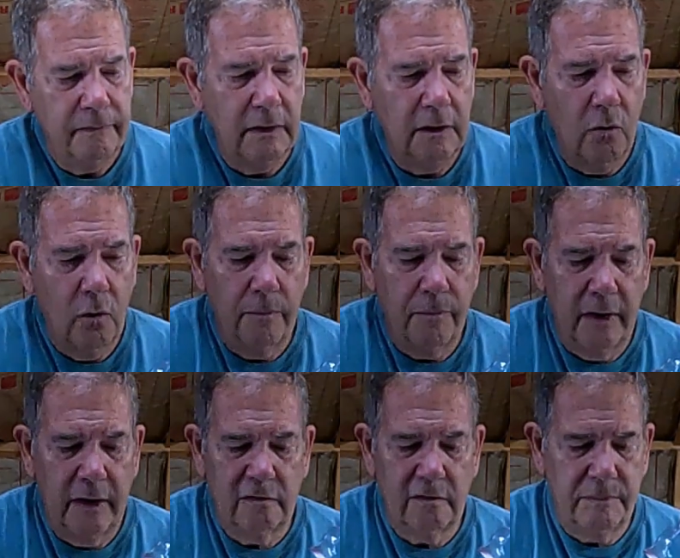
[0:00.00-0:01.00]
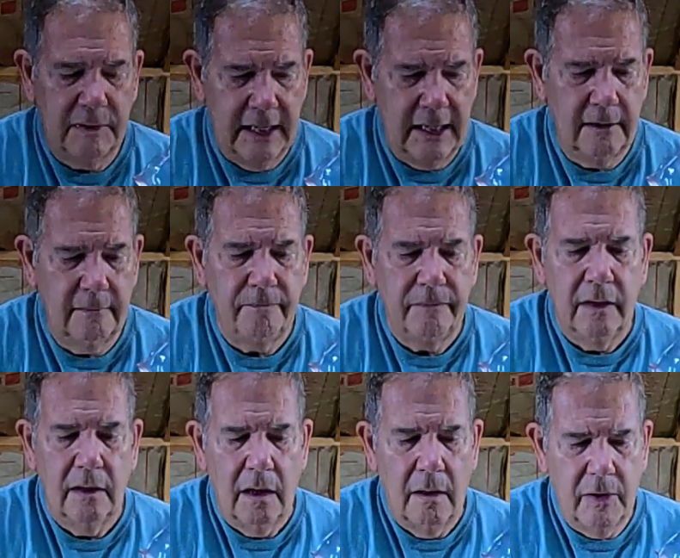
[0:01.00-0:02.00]
incorporates a plate,
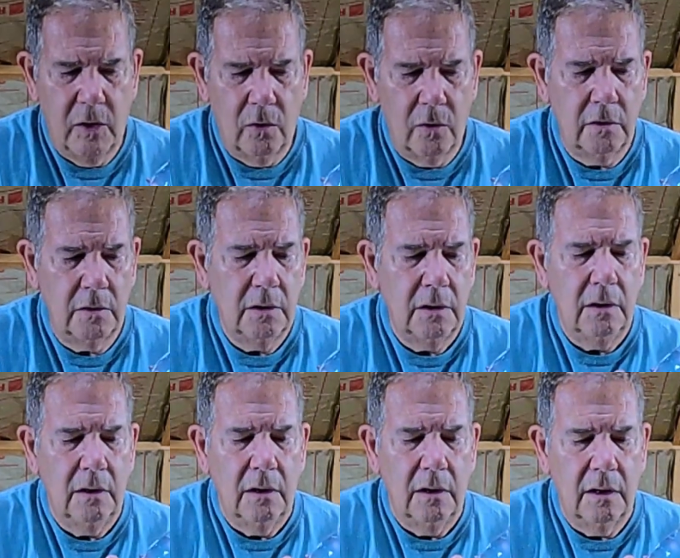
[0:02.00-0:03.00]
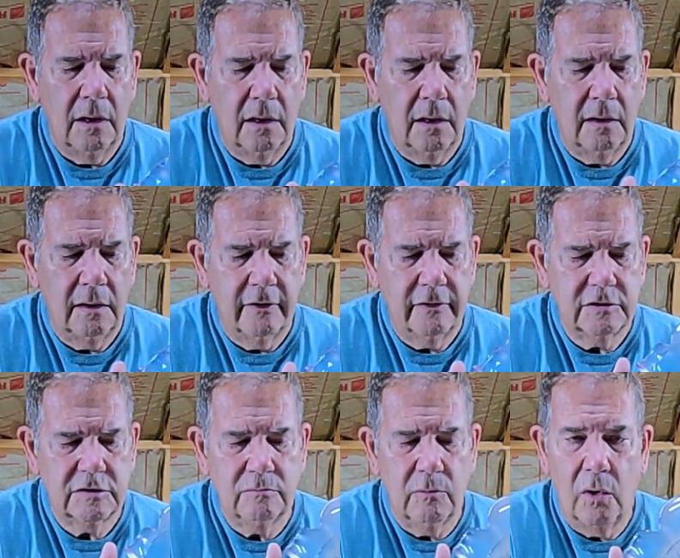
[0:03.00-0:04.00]
a bowl, another
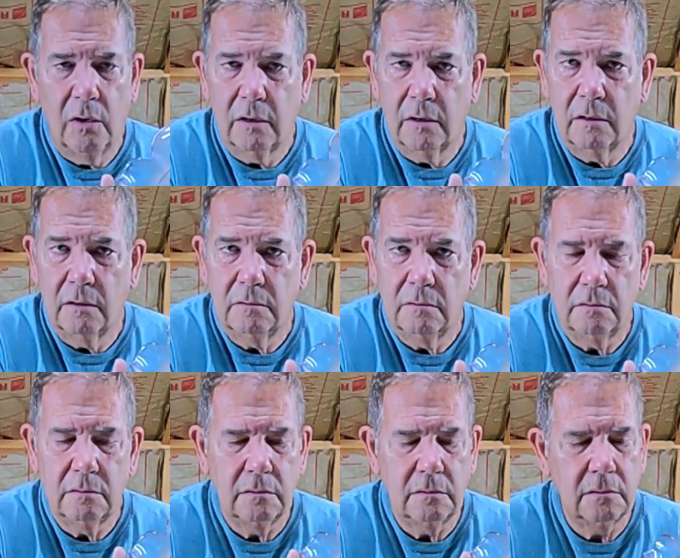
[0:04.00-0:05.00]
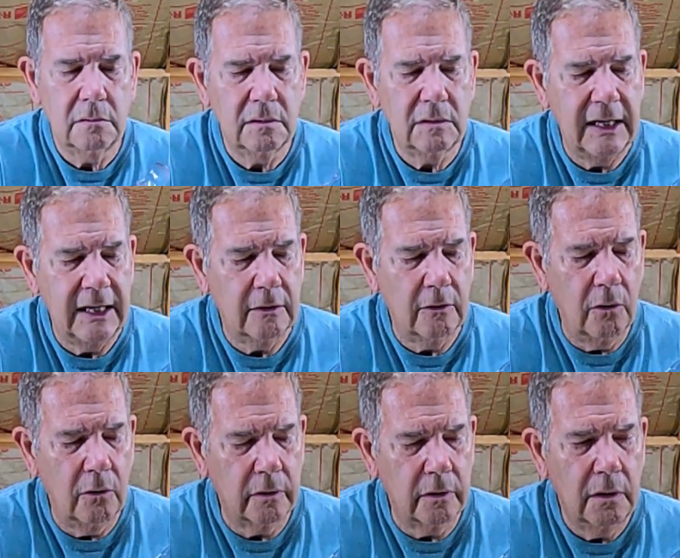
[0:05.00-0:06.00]
smaller candle
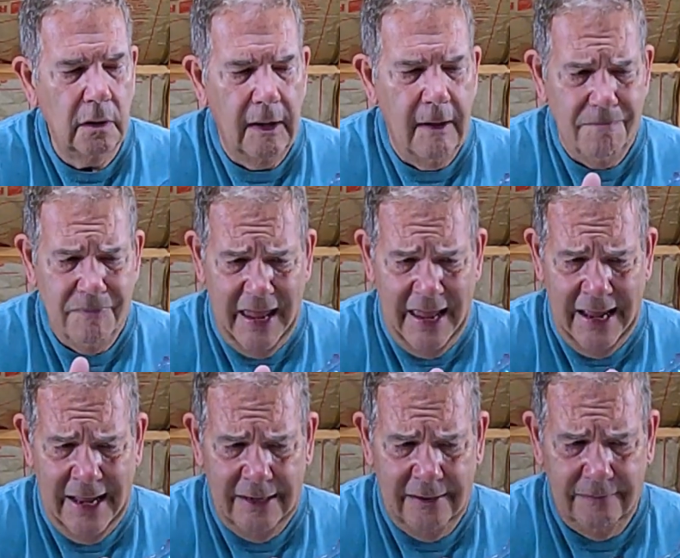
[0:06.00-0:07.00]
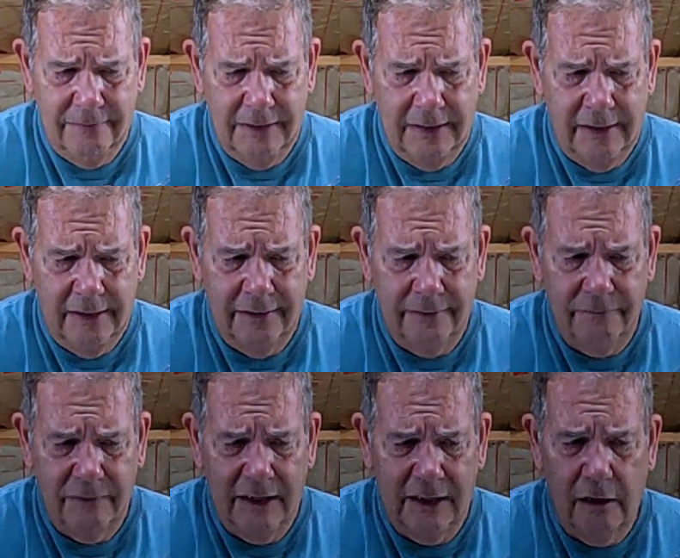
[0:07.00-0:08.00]
holder, and
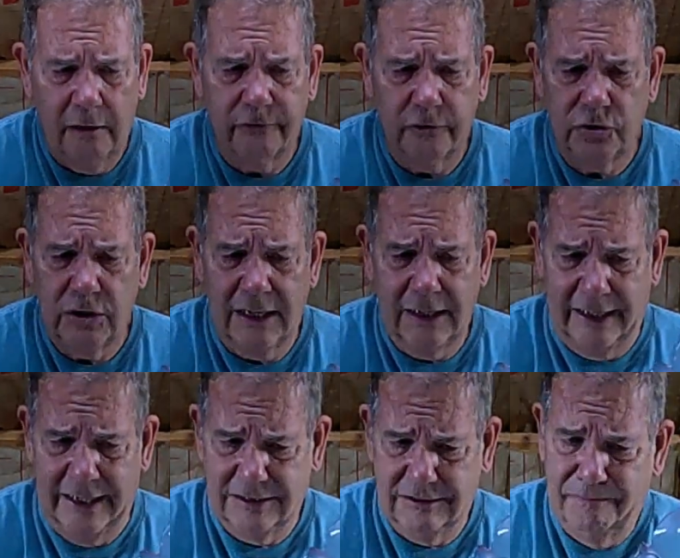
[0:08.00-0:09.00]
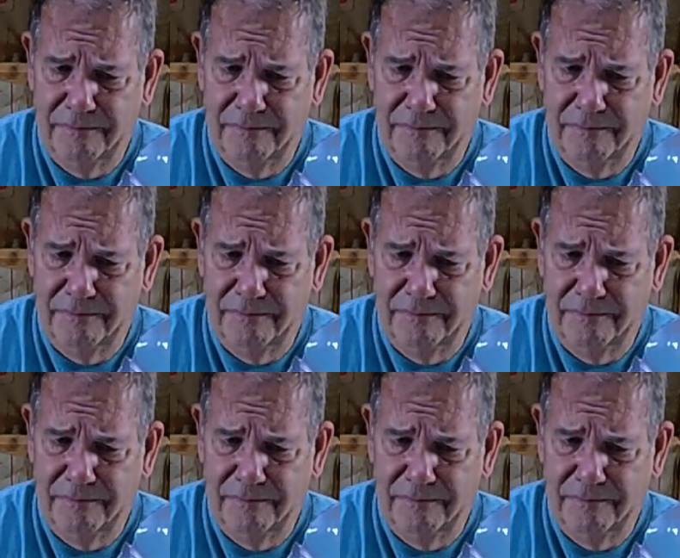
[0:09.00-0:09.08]
a colorful shot glass.